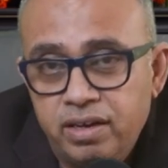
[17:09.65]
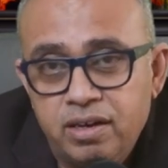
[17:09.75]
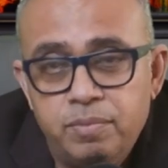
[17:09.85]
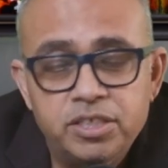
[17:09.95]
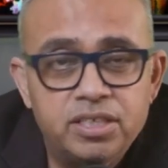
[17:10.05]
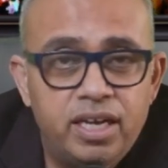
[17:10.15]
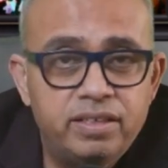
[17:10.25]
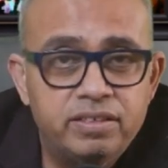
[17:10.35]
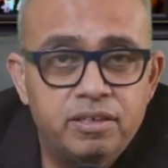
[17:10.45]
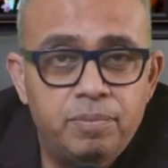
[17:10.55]

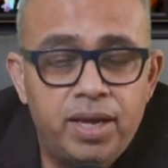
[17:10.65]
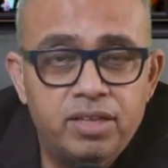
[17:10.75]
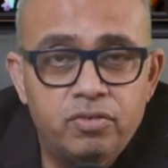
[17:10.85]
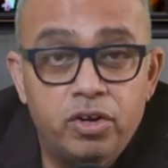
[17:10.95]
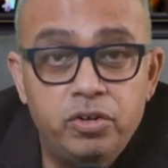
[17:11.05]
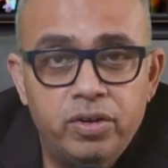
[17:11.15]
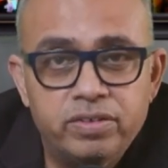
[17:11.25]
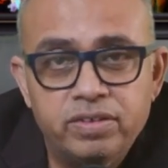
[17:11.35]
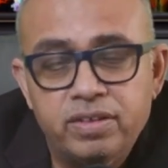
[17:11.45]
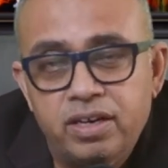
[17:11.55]
commercialization plans for
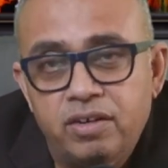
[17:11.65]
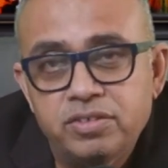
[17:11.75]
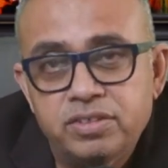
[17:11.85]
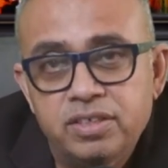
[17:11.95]
US is announced.